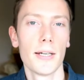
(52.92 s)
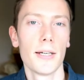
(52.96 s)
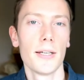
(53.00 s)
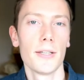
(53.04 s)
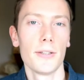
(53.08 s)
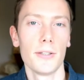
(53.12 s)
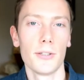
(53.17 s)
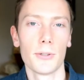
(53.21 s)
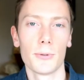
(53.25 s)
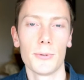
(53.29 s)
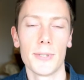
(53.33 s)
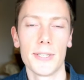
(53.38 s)

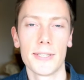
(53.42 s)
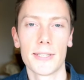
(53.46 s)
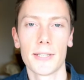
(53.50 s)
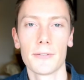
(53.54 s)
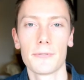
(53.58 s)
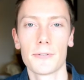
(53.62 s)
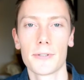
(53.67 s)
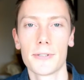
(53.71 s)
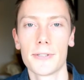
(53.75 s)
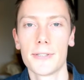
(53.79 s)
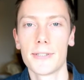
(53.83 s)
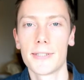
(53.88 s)
The only
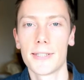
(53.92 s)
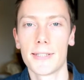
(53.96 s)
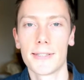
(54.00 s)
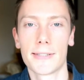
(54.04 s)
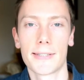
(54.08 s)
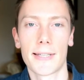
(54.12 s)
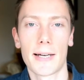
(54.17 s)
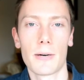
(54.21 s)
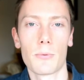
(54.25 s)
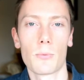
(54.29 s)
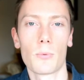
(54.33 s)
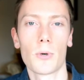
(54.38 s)
difference is
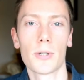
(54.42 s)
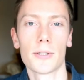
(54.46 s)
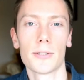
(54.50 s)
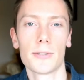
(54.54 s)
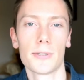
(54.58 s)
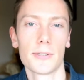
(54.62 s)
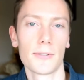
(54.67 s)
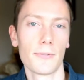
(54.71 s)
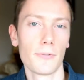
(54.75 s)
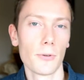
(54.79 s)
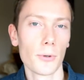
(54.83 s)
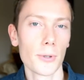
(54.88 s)
that
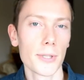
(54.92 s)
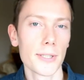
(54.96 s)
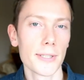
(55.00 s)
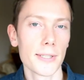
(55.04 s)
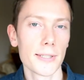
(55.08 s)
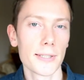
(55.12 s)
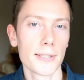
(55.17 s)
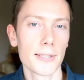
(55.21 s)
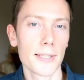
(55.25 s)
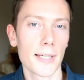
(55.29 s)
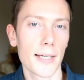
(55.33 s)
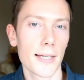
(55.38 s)
one's
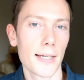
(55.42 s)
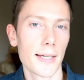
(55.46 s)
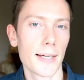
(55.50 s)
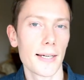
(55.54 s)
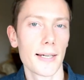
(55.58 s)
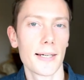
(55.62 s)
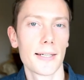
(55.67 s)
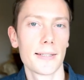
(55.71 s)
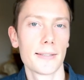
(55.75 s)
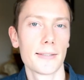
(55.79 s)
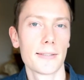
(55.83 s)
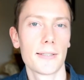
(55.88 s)
voiced
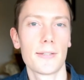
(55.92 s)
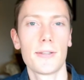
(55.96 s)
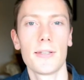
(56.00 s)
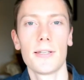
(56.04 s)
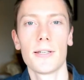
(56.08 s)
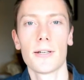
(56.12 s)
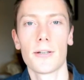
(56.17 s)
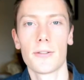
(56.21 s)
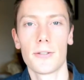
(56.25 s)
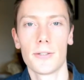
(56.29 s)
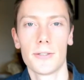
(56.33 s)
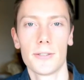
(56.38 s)
and the
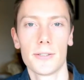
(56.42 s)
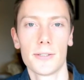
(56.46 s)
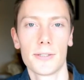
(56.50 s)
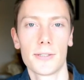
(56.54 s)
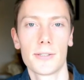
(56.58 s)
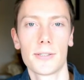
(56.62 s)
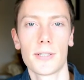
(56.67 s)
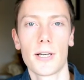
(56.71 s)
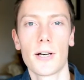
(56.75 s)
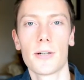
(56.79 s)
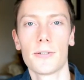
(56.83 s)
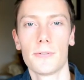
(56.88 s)

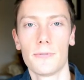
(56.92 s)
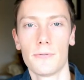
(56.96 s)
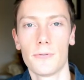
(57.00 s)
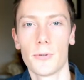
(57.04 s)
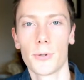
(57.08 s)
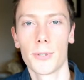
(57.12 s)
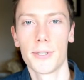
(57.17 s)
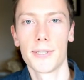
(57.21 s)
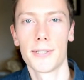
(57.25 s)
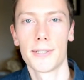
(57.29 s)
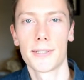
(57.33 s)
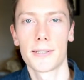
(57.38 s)
other's
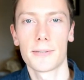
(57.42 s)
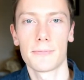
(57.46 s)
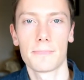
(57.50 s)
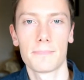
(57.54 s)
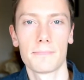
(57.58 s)
unvoiced.